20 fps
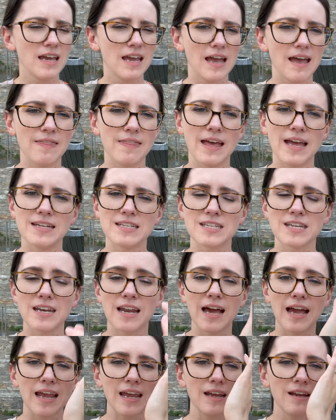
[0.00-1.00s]
And then
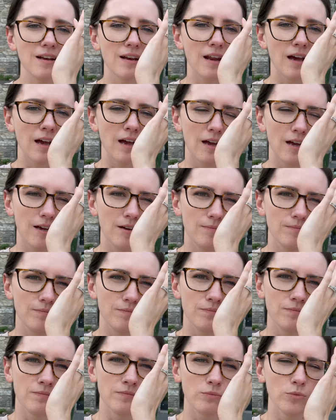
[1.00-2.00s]
tonight,
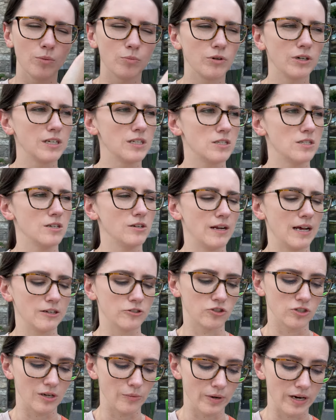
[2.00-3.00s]
um, well, pretty soon
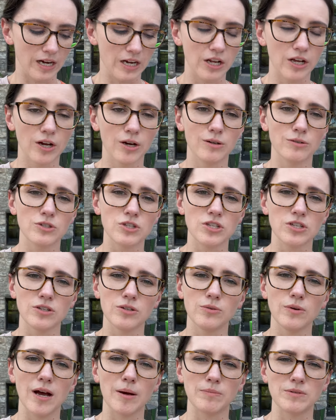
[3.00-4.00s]
actually, we're gonna go
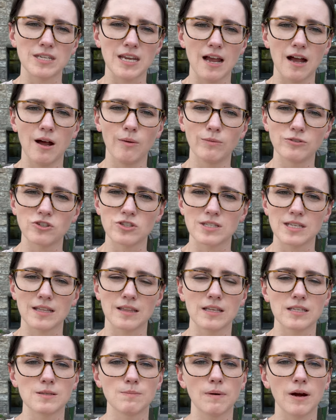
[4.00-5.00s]
to Up-Down, which is like
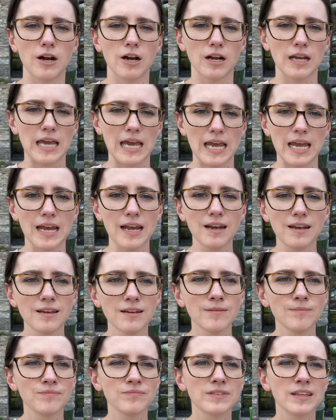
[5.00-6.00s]
this barcade.
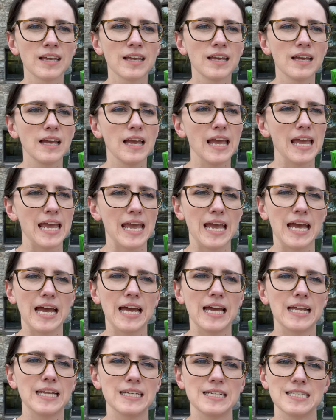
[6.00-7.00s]

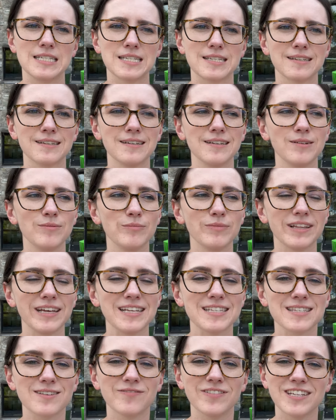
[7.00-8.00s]
And play
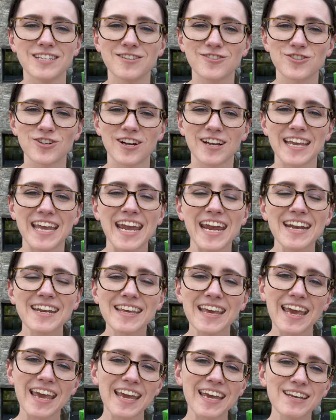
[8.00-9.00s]
some vintage arcade
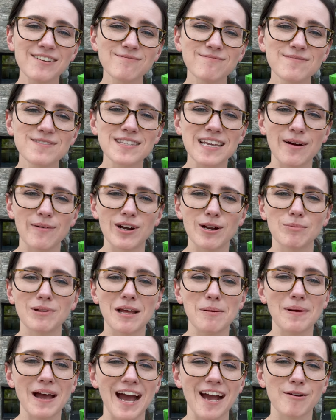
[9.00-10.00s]
games. I want to play
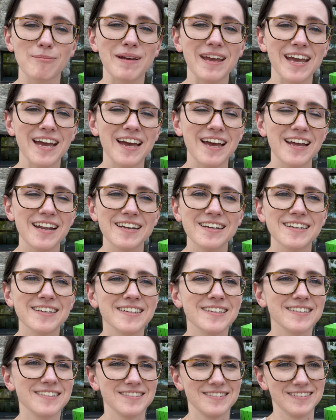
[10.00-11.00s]
Pac-Man.
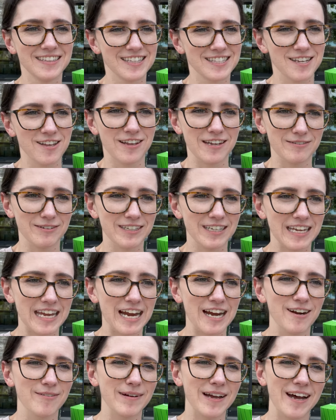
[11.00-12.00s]
That's all I really
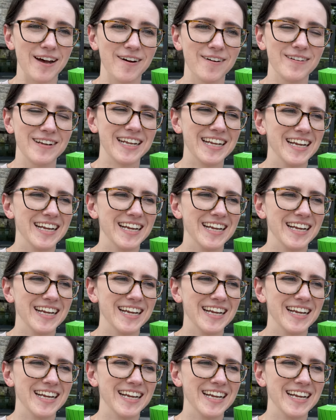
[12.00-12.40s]
care about.